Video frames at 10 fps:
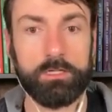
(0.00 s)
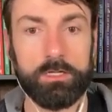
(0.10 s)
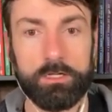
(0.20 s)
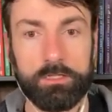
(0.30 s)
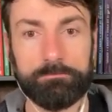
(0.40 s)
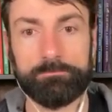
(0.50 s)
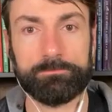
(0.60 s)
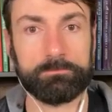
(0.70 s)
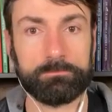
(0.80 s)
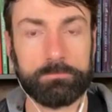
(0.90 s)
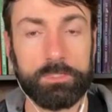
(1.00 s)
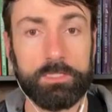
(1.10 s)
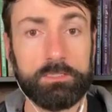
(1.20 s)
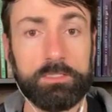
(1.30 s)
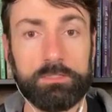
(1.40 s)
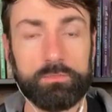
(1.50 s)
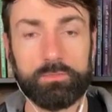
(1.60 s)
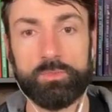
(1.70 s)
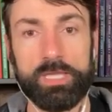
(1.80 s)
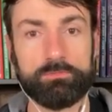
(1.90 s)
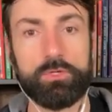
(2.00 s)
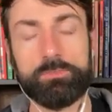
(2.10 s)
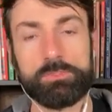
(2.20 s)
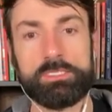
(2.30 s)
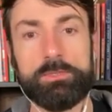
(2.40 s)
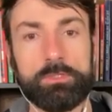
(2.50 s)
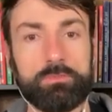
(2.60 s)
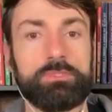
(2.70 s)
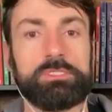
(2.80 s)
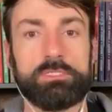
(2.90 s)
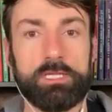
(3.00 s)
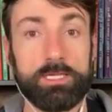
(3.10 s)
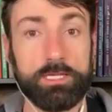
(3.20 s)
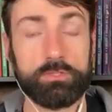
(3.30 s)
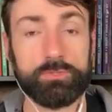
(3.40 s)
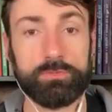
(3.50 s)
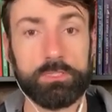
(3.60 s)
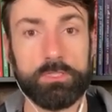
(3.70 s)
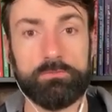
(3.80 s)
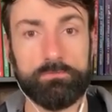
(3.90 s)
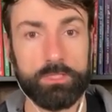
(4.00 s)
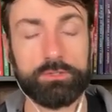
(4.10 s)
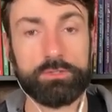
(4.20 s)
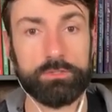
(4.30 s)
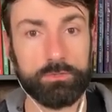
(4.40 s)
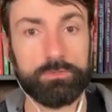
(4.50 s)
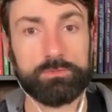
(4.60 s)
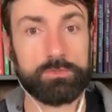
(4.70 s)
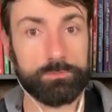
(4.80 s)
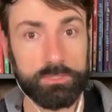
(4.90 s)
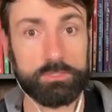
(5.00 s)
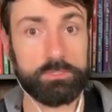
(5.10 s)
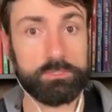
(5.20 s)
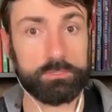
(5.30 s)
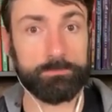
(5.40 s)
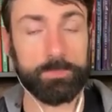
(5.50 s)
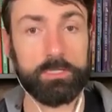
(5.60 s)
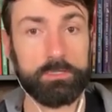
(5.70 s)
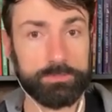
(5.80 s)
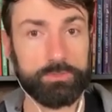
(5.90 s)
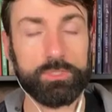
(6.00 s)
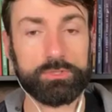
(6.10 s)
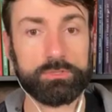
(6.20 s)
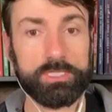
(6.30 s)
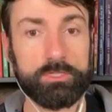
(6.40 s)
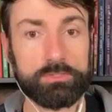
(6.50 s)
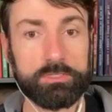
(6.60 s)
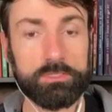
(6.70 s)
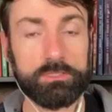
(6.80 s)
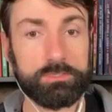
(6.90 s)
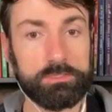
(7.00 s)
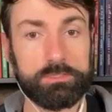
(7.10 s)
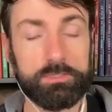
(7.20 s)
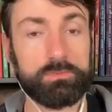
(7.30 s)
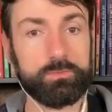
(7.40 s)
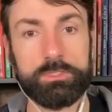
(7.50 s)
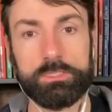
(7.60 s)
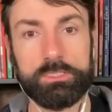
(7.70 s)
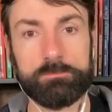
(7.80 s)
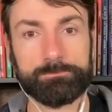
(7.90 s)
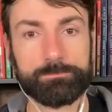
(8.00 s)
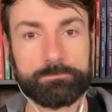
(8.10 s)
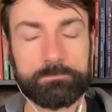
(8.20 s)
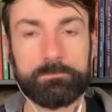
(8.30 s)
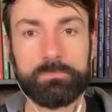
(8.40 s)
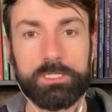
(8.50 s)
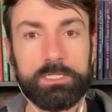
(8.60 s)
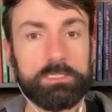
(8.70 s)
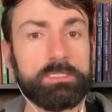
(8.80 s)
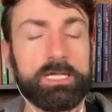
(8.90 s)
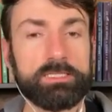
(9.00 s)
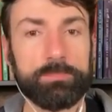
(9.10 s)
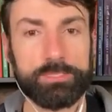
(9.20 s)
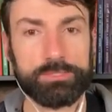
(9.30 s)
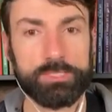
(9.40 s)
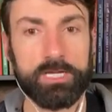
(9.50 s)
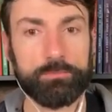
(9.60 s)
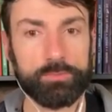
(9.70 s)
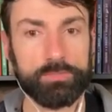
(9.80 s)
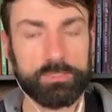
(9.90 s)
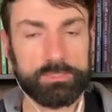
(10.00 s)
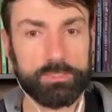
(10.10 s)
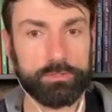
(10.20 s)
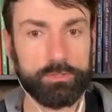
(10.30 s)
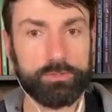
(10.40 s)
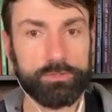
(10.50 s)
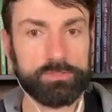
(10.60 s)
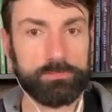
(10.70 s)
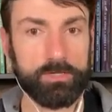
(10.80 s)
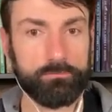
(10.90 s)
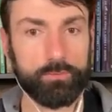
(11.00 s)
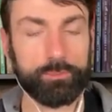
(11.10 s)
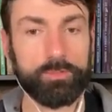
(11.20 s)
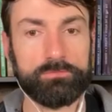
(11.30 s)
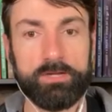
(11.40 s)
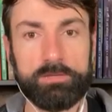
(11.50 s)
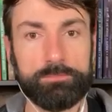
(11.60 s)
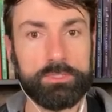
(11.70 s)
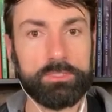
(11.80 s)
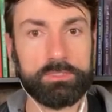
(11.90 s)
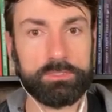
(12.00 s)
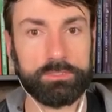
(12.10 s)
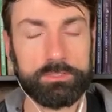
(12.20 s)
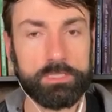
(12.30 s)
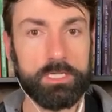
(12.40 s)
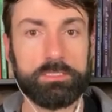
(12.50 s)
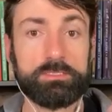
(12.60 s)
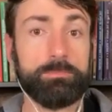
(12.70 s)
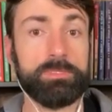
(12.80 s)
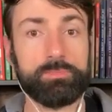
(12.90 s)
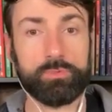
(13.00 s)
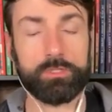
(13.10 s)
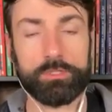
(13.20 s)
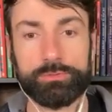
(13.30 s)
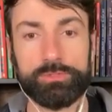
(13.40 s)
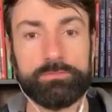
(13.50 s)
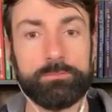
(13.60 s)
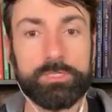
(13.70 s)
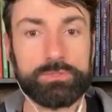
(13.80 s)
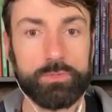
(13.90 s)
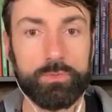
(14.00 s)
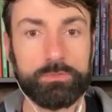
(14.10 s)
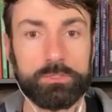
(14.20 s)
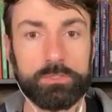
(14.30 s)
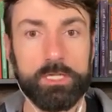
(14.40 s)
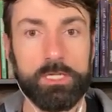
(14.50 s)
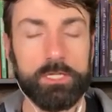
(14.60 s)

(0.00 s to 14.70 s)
Um, and then we have the Homo sapien, which is like actually a fairly new species. 200,000 years is, is really not that much time when you consider the Earth is about 4.5 billion years. Some people would argue even much older.